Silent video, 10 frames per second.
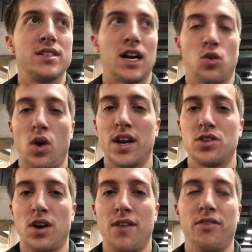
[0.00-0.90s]
It's not quite
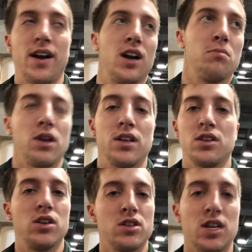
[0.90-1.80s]
a dry fire, but
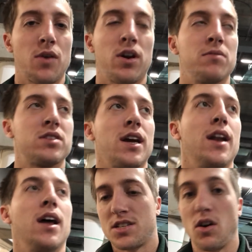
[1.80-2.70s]
you get what I'm
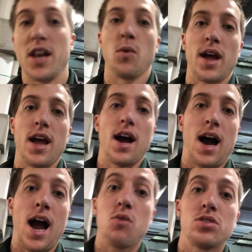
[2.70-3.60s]
saying. So anyway,
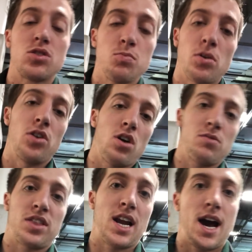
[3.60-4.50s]
I was super
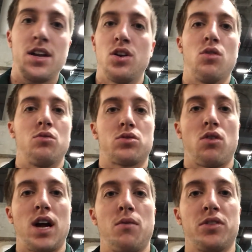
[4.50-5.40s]
annoyed with it. I didn't know what was
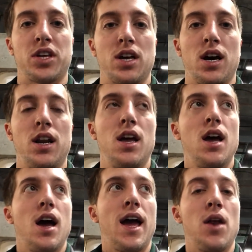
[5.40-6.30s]
going on with the gun.
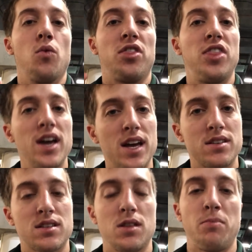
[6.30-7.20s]
And with
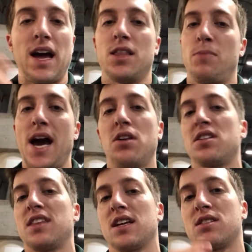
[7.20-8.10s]
this, the
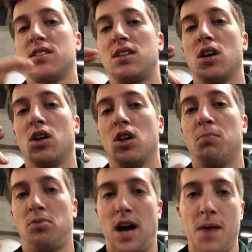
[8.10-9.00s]
battery thing is
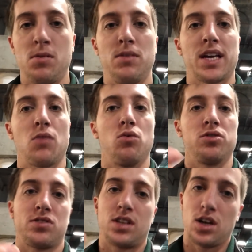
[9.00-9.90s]
still a problem. Like, it
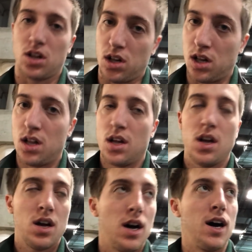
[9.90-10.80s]
will still
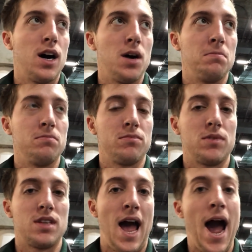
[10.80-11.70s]

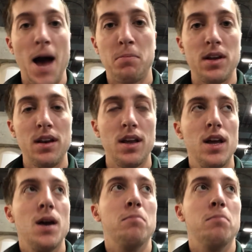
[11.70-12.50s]
happen.